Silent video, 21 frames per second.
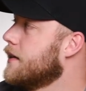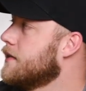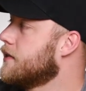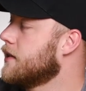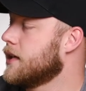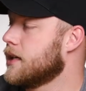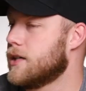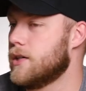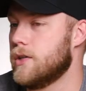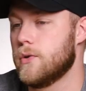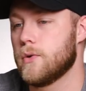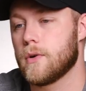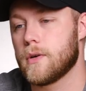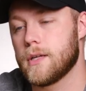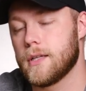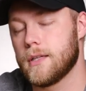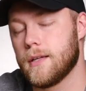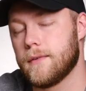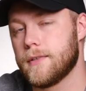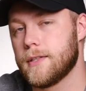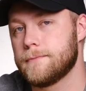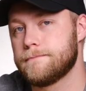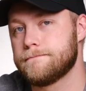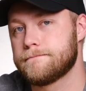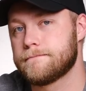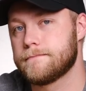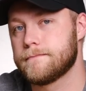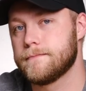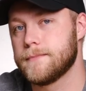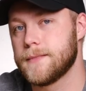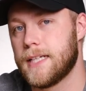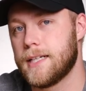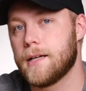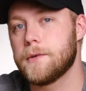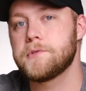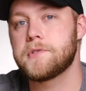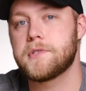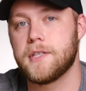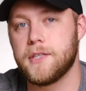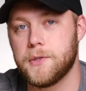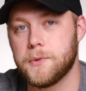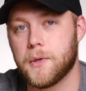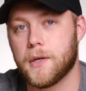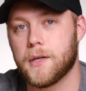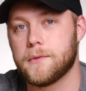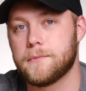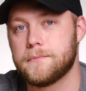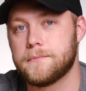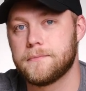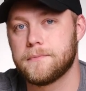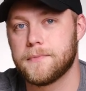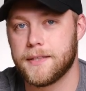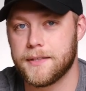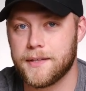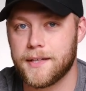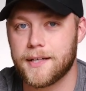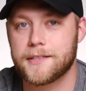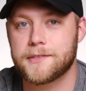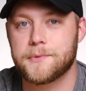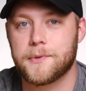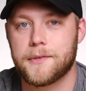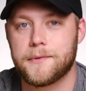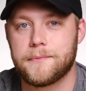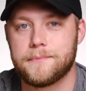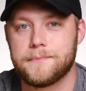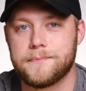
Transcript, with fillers: think you're going to love it, and I'll see you all in the next one.